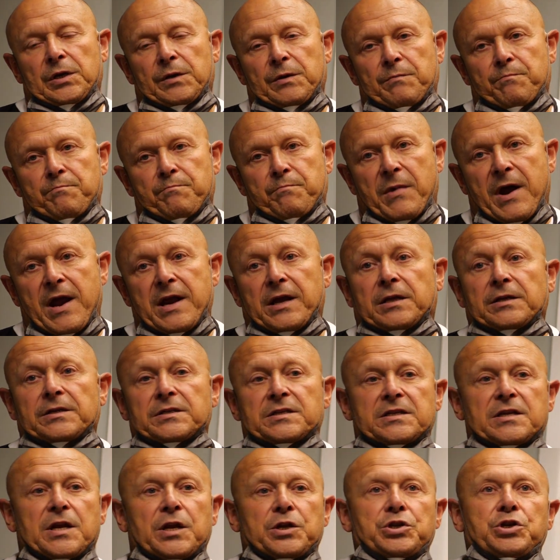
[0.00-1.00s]

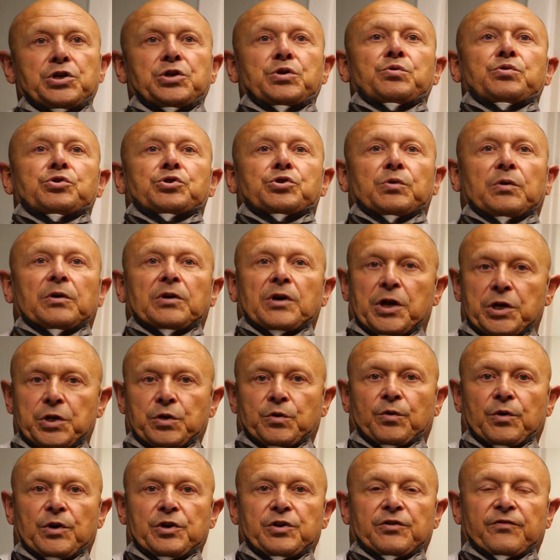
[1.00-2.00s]
Michael's an unusual.
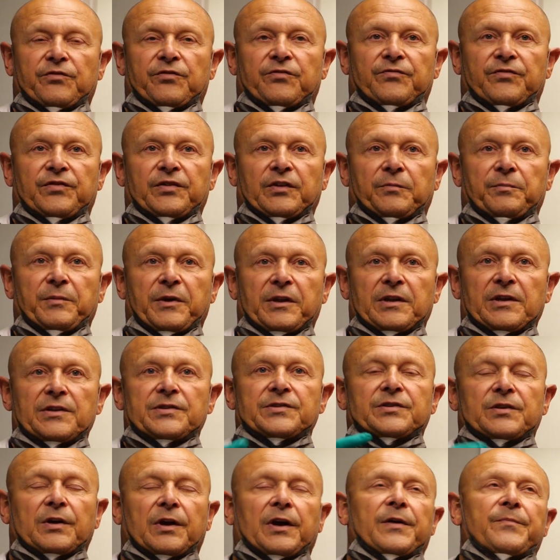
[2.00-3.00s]
You're filming
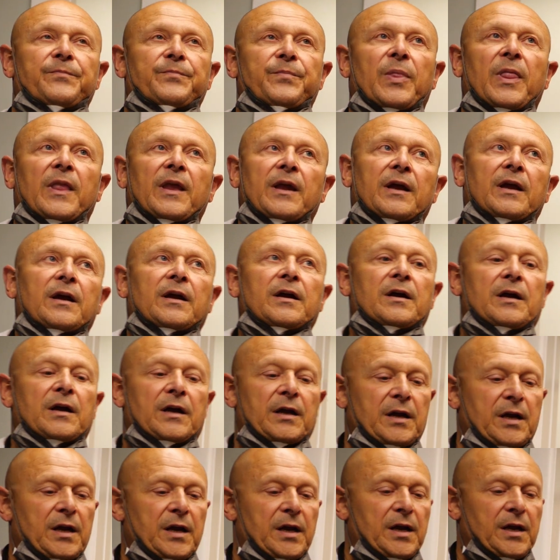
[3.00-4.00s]
this? Okay.
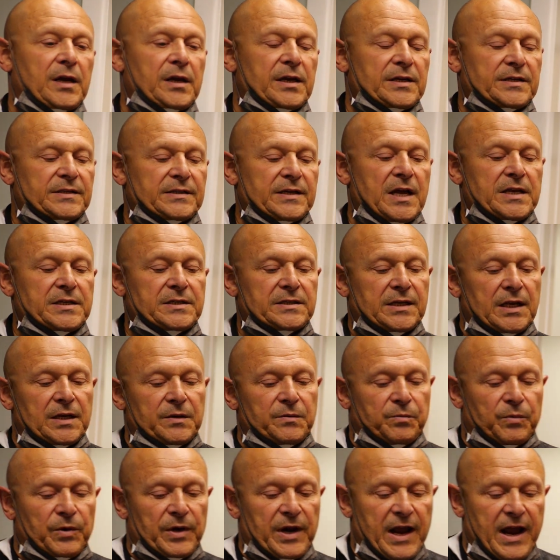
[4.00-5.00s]
In the sense
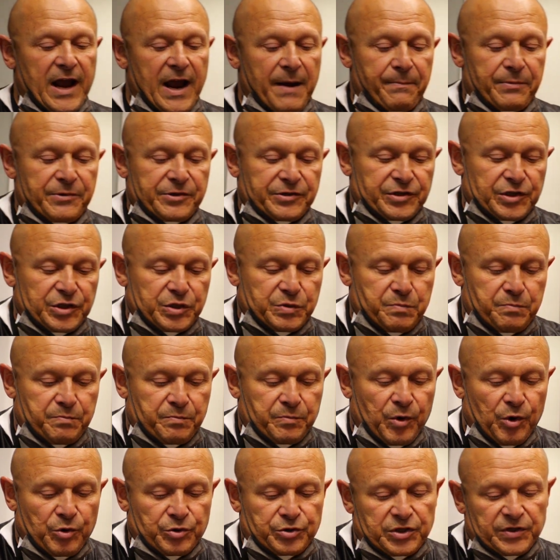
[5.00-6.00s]
that what happens is
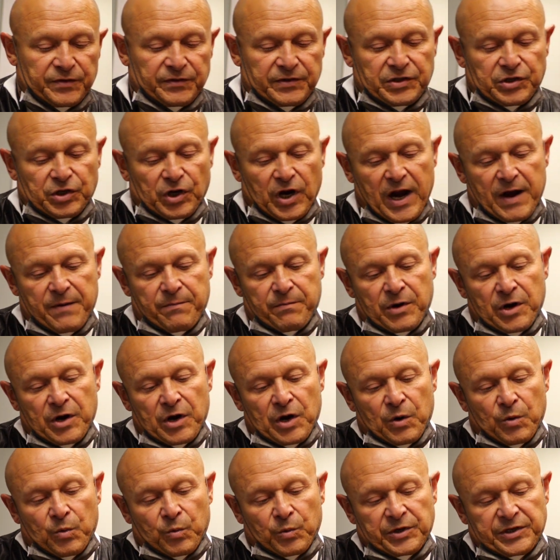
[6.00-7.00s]
most of the time
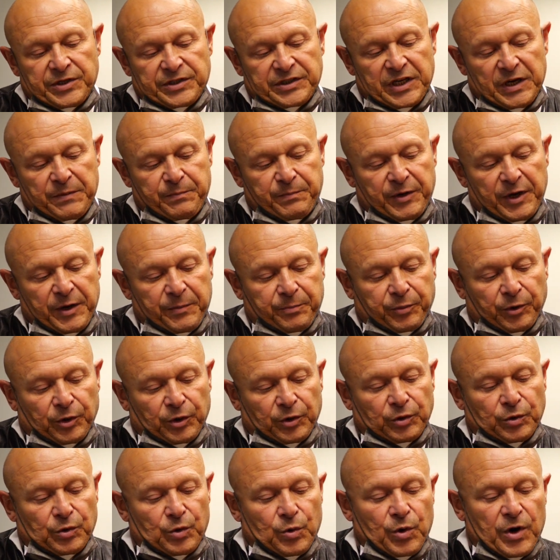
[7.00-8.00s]
we see
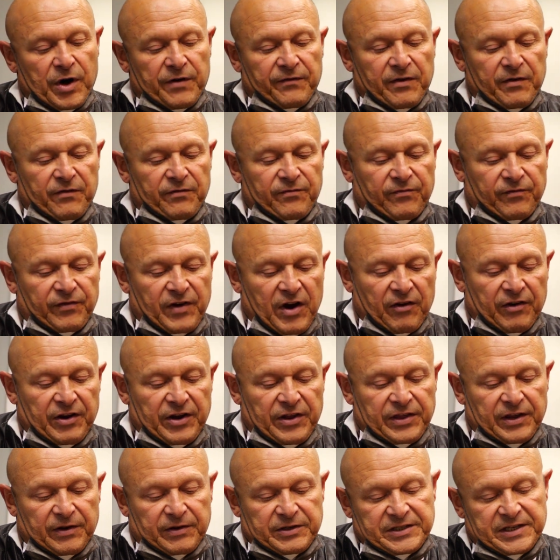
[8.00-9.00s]
people who have a very
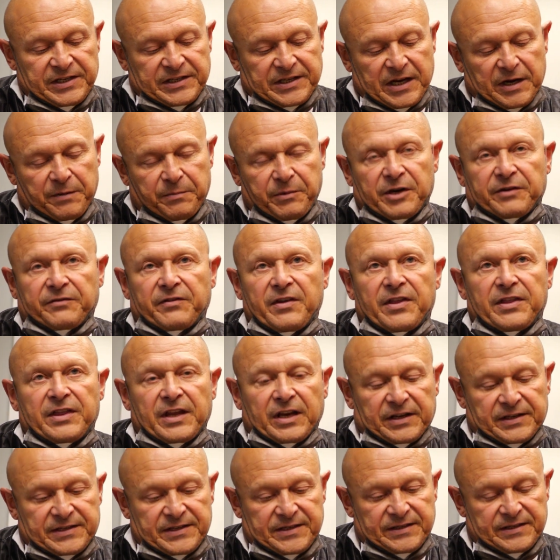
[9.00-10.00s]
thick. He's got a bit of a
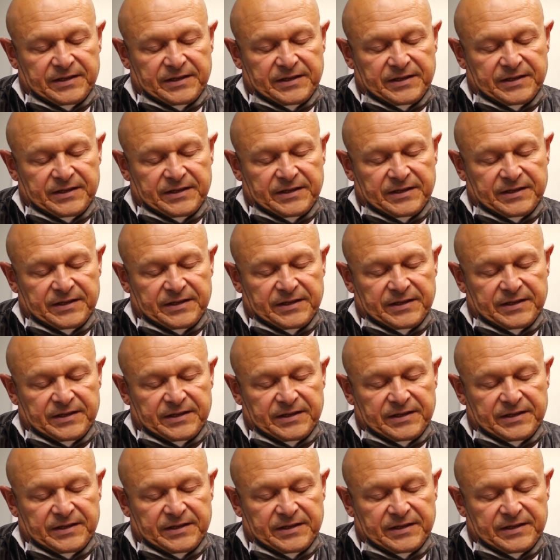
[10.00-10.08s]
thicker